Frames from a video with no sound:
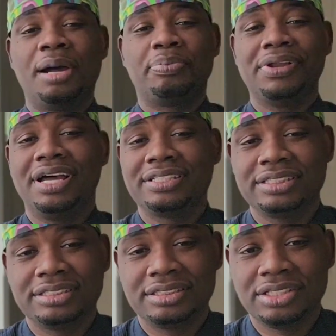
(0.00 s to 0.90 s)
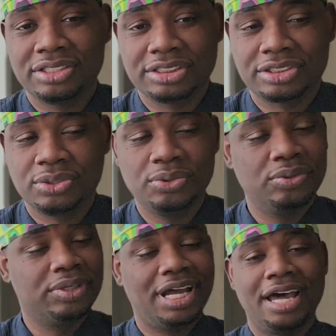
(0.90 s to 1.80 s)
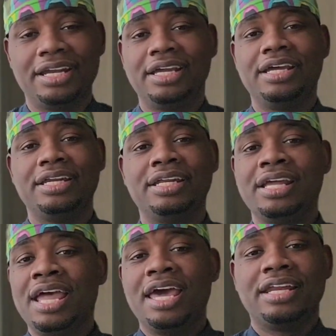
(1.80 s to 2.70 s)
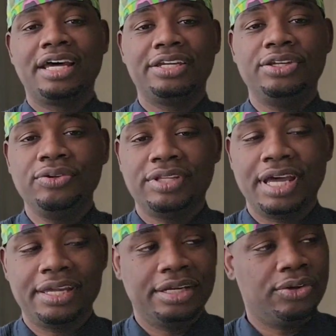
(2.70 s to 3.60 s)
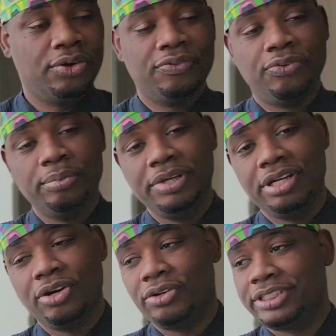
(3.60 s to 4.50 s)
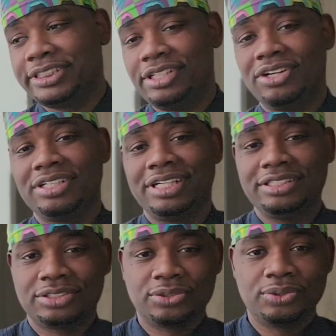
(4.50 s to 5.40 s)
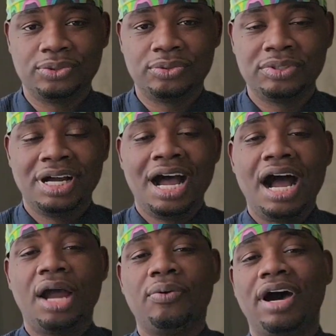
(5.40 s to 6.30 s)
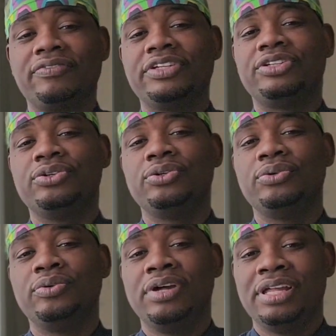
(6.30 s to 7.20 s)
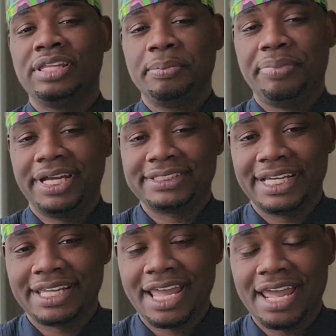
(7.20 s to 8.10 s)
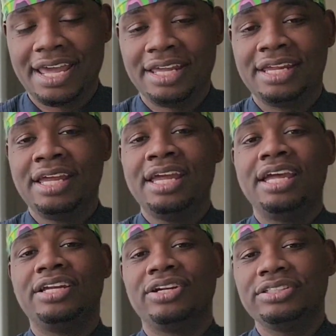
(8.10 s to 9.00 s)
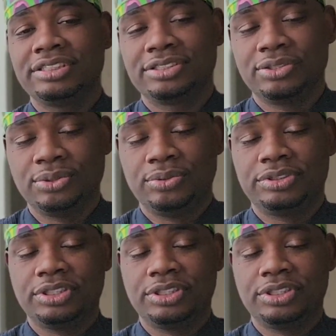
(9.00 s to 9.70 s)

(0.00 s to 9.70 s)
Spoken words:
I applied to nursing school, got in, and I knew that in order for me to go to CRNA school, I will have to do the best I can in nursing school.